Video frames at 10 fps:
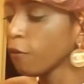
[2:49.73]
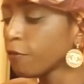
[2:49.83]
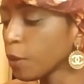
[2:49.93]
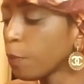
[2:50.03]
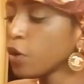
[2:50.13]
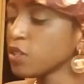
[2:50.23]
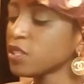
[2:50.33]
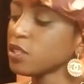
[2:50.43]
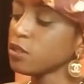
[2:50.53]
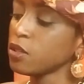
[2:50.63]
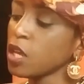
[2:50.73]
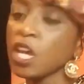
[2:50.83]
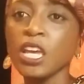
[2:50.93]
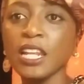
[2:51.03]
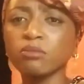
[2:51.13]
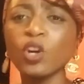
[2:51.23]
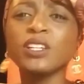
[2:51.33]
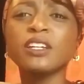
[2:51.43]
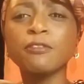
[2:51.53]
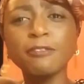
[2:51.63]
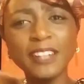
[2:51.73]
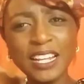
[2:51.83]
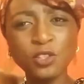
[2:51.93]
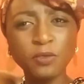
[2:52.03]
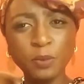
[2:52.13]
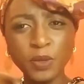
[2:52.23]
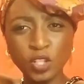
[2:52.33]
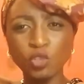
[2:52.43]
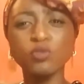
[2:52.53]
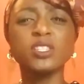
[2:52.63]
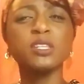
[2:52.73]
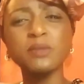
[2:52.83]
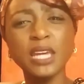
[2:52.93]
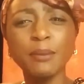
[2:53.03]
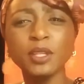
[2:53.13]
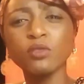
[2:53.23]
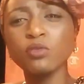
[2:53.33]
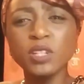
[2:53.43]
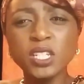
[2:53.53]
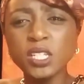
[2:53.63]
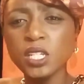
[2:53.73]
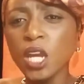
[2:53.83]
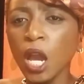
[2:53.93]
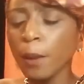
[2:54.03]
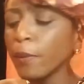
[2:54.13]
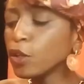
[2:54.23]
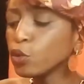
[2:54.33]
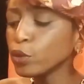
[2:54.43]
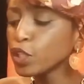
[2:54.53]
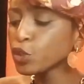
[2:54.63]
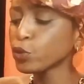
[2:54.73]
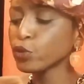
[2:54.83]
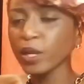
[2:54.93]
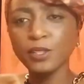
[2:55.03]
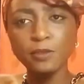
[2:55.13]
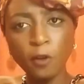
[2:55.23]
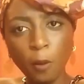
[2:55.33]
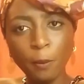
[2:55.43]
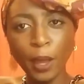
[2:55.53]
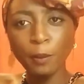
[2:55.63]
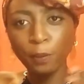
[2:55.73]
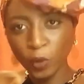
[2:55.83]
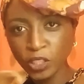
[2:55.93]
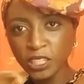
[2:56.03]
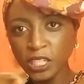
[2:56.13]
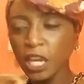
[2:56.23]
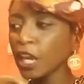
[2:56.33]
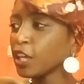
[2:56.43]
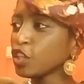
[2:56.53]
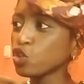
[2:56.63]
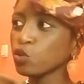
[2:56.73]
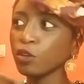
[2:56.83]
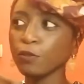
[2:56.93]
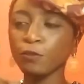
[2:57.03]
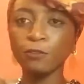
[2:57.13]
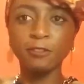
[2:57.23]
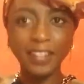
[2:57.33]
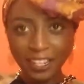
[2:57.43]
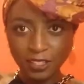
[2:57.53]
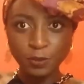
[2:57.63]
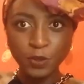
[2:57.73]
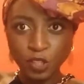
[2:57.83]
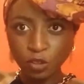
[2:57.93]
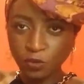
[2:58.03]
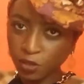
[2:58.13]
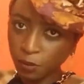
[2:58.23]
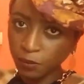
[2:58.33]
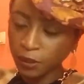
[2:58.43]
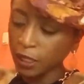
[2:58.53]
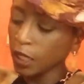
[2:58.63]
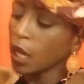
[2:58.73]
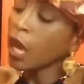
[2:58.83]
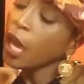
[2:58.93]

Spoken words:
of the person. Call it a flat of the person. You see me, I'm in 3D, but you need to transform my body into a flat piece of something.